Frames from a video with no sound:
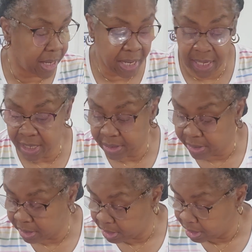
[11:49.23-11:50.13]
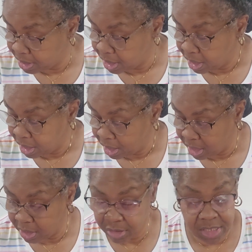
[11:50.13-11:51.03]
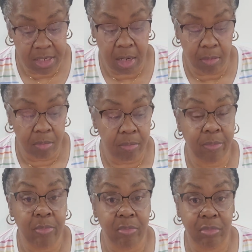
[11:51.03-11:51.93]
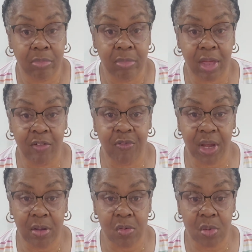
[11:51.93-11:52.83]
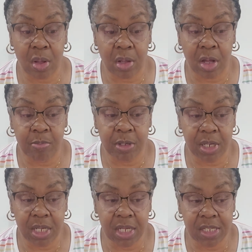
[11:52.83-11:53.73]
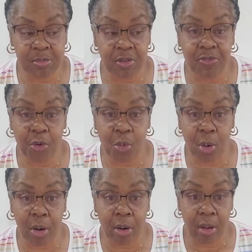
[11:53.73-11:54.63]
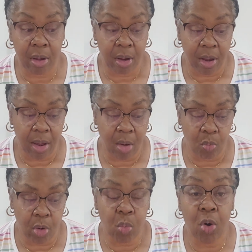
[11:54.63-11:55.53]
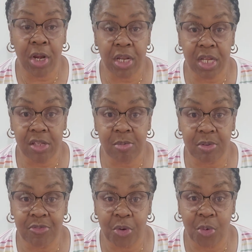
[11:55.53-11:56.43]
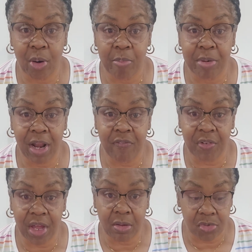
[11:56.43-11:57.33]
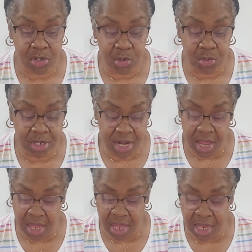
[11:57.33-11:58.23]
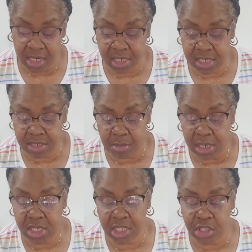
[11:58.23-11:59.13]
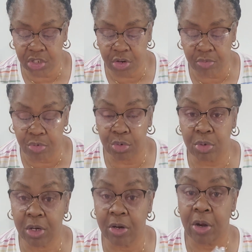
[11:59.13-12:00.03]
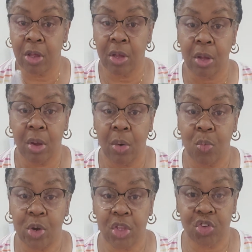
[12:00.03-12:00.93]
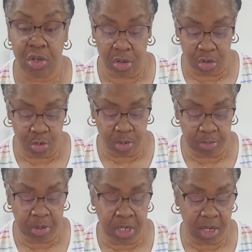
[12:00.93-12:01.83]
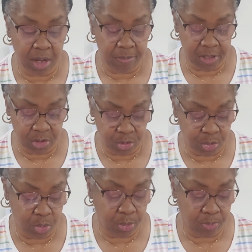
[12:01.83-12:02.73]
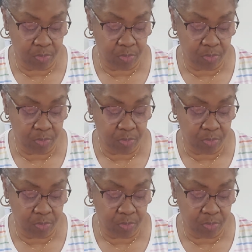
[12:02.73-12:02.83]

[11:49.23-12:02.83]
And here's, I found a couple of these before, well, one of these before, but I found two today, and this is my t-shirt ruler, which you would put it up to,